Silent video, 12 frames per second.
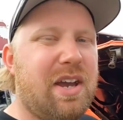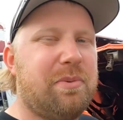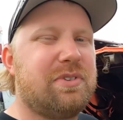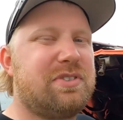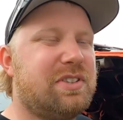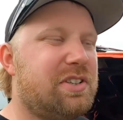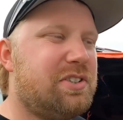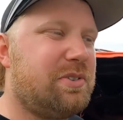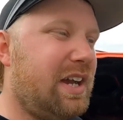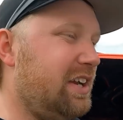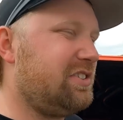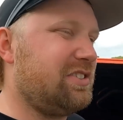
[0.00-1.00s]
that was the
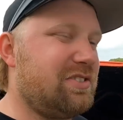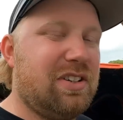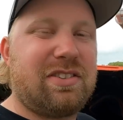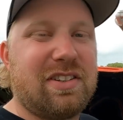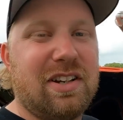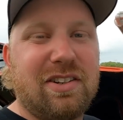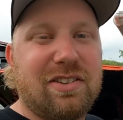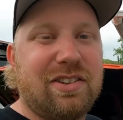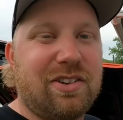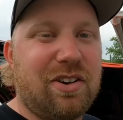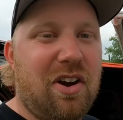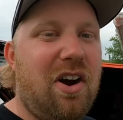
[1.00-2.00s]
issue. I actually took the air
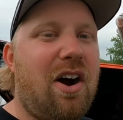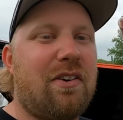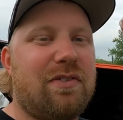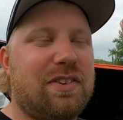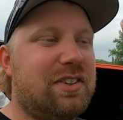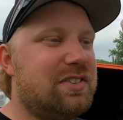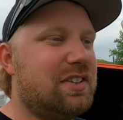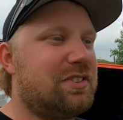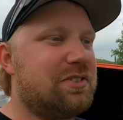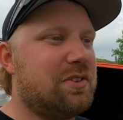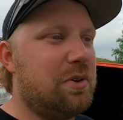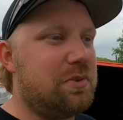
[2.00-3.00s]
cleaner off, and this thing
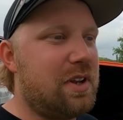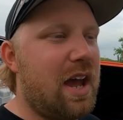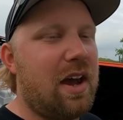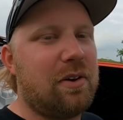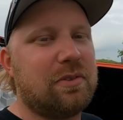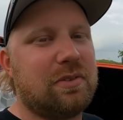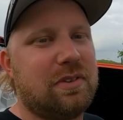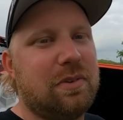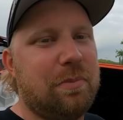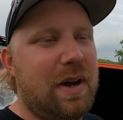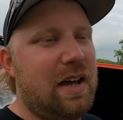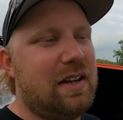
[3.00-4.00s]
slowed down
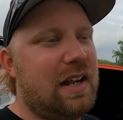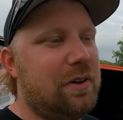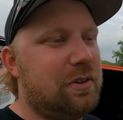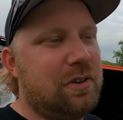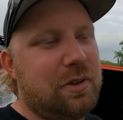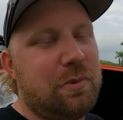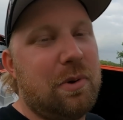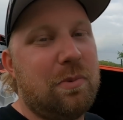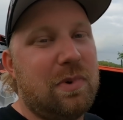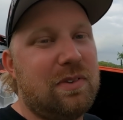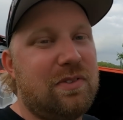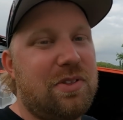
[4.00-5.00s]
a mile an hour. It only went
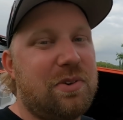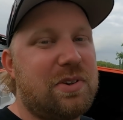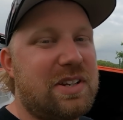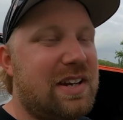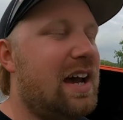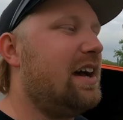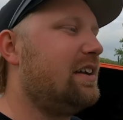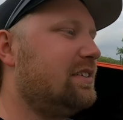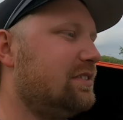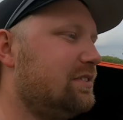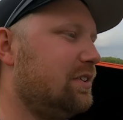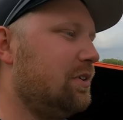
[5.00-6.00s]

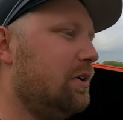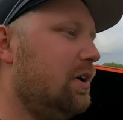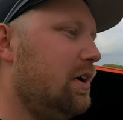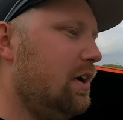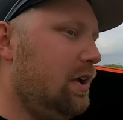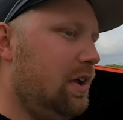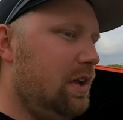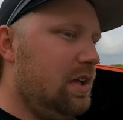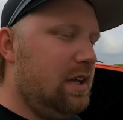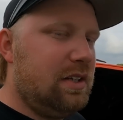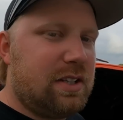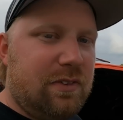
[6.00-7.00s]
139, so
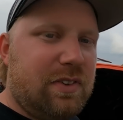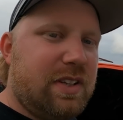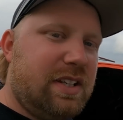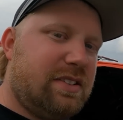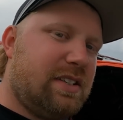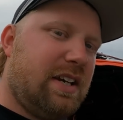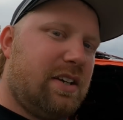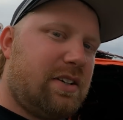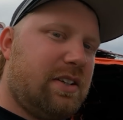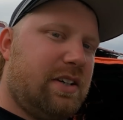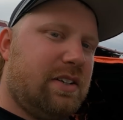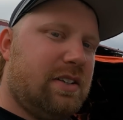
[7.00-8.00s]
definitely needs the air
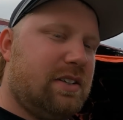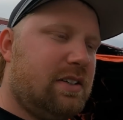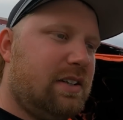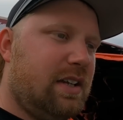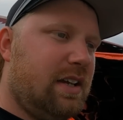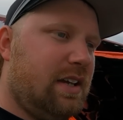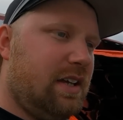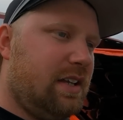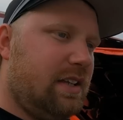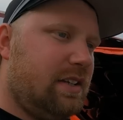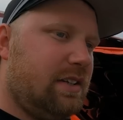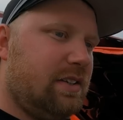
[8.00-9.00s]
cleaner
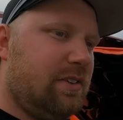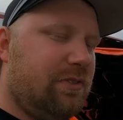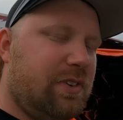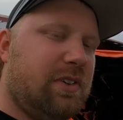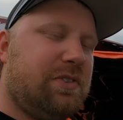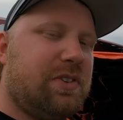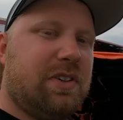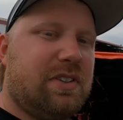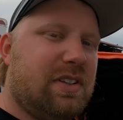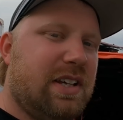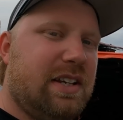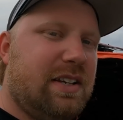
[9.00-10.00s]
and the filter
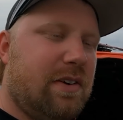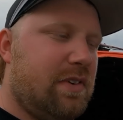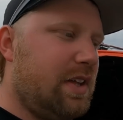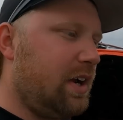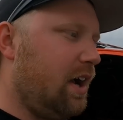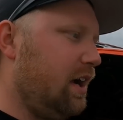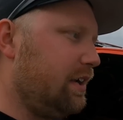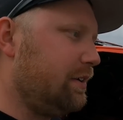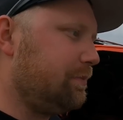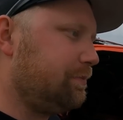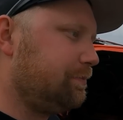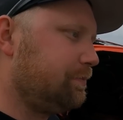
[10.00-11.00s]
and the lid and everything on
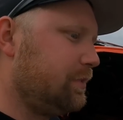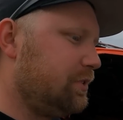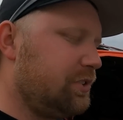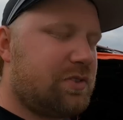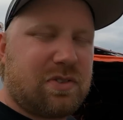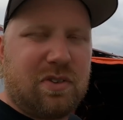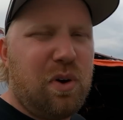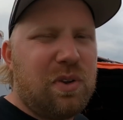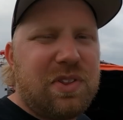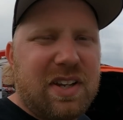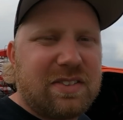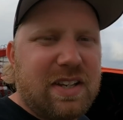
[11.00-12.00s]
it. Just
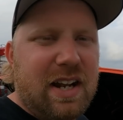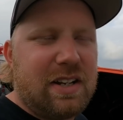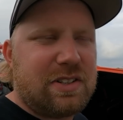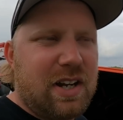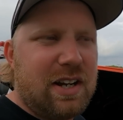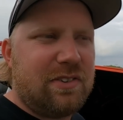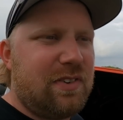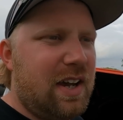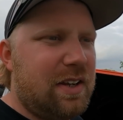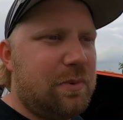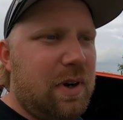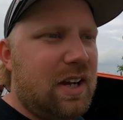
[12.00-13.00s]
throwing things at it, trying to
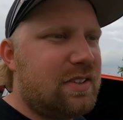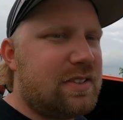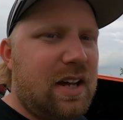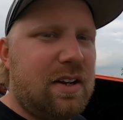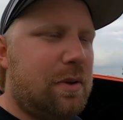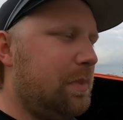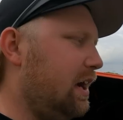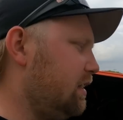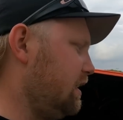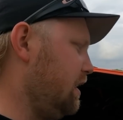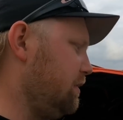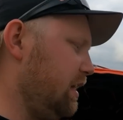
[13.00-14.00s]
find why it's down a
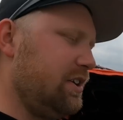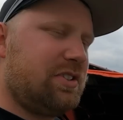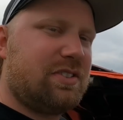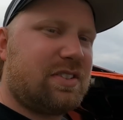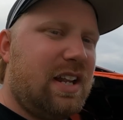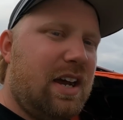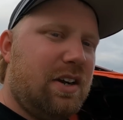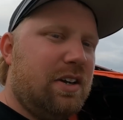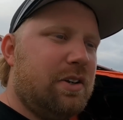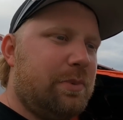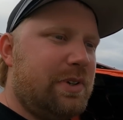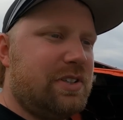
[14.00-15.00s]
mile an hour. Engine's not
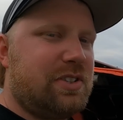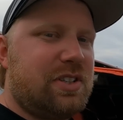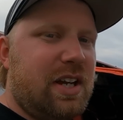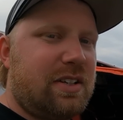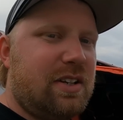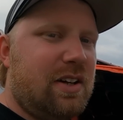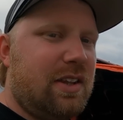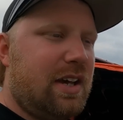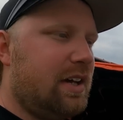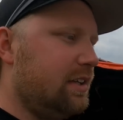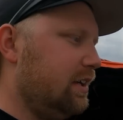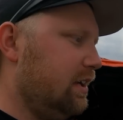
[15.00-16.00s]
hurt, we just checked all
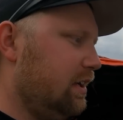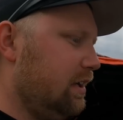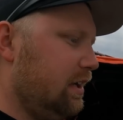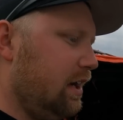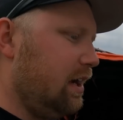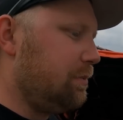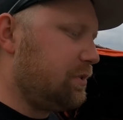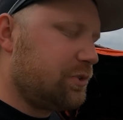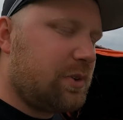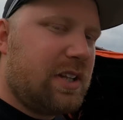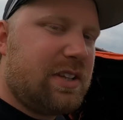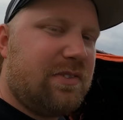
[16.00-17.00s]
that.
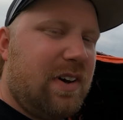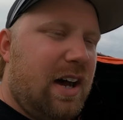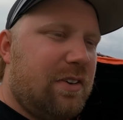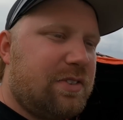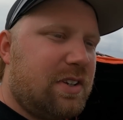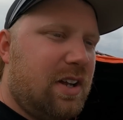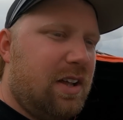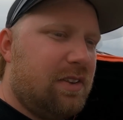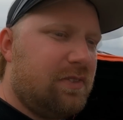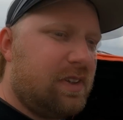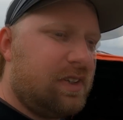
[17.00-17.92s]
Just ran the valves on all of